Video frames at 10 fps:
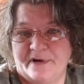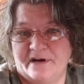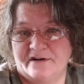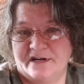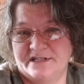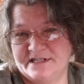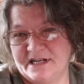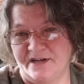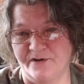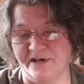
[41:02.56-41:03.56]
batteries,
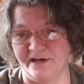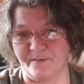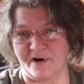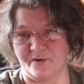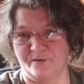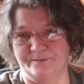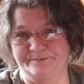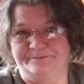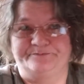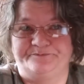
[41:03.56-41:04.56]
and you can get about
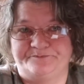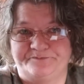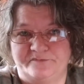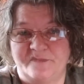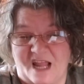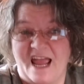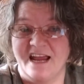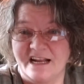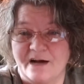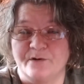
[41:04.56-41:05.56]

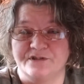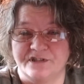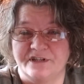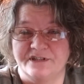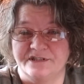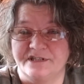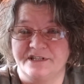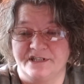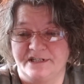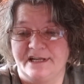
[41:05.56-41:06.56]
8 hours of good
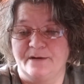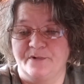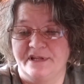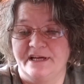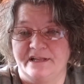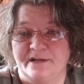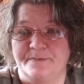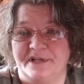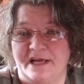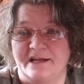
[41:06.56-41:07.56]
stitching time with that
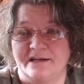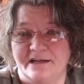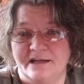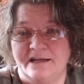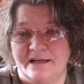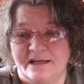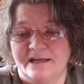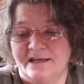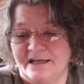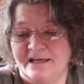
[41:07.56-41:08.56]
clipped on.
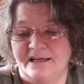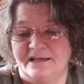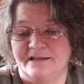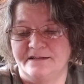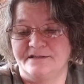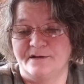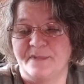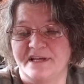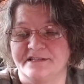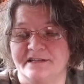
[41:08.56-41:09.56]
It is
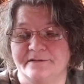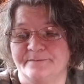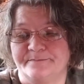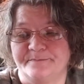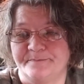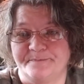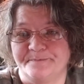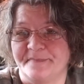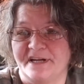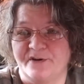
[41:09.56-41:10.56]
amazing.
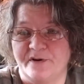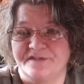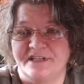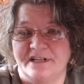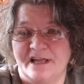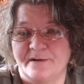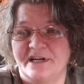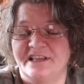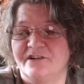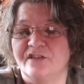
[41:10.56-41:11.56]
I know I've seen a lot,
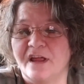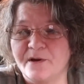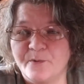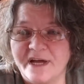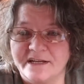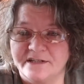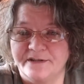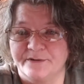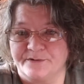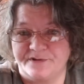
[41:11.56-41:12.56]
and they're lightweight
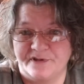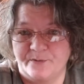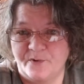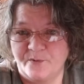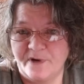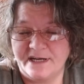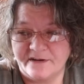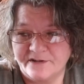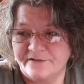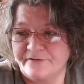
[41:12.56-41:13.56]
too, so they won't weigh
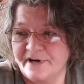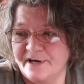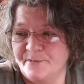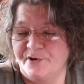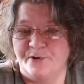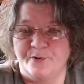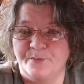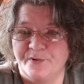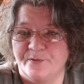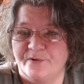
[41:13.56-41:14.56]
down your frame or your
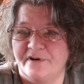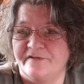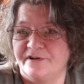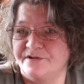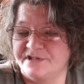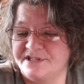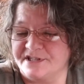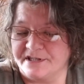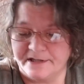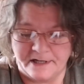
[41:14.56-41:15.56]
hoop or whatever you stitch
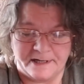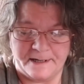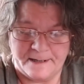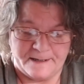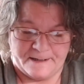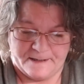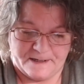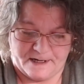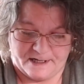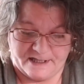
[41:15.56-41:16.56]
in.
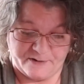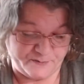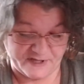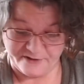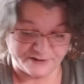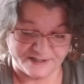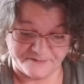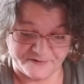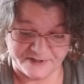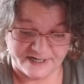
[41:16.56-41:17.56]
That was my little tip
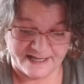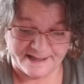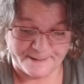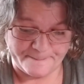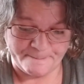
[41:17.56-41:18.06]
for today.